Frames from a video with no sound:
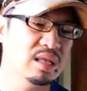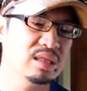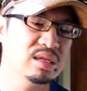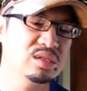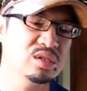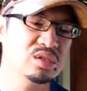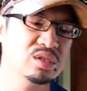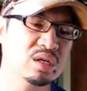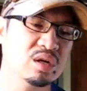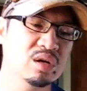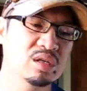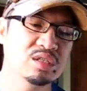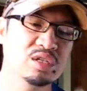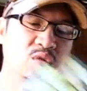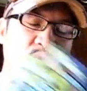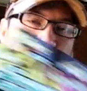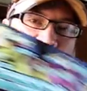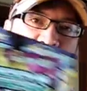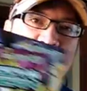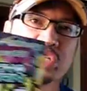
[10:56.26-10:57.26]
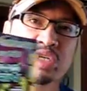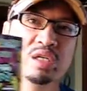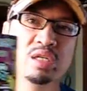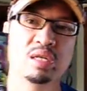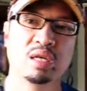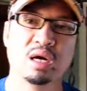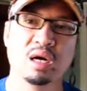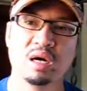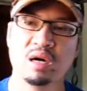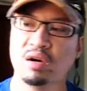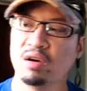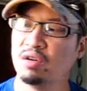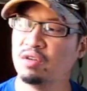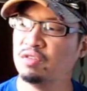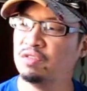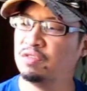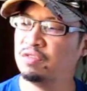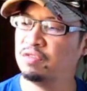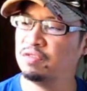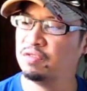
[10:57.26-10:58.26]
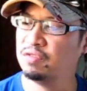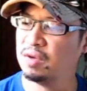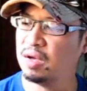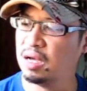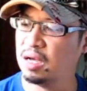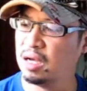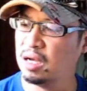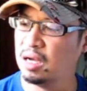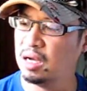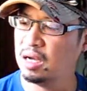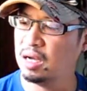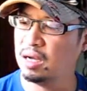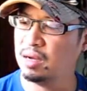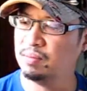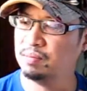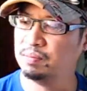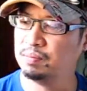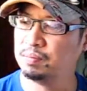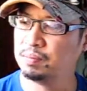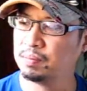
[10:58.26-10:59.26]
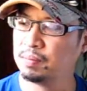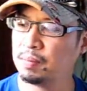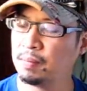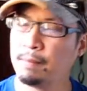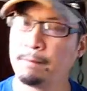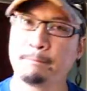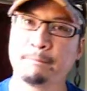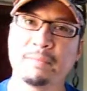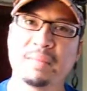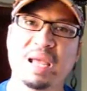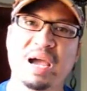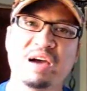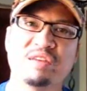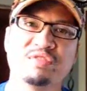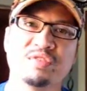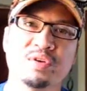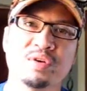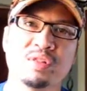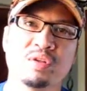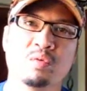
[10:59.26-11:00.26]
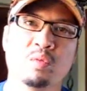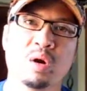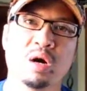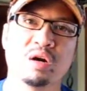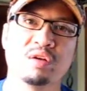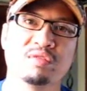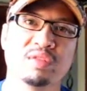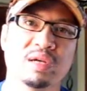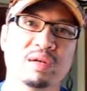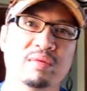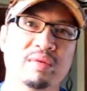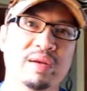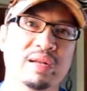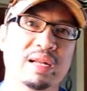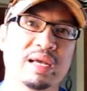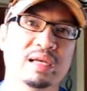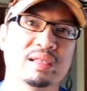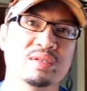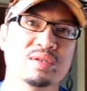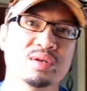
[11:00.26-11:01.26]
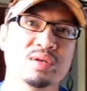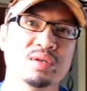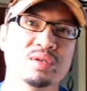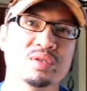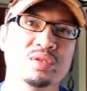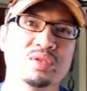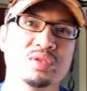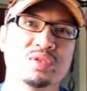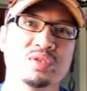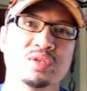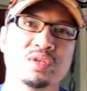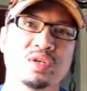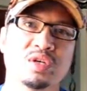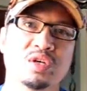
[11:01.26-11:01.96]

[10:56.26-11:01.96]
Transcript: this is a continuation of after the War of the Green Lanterns.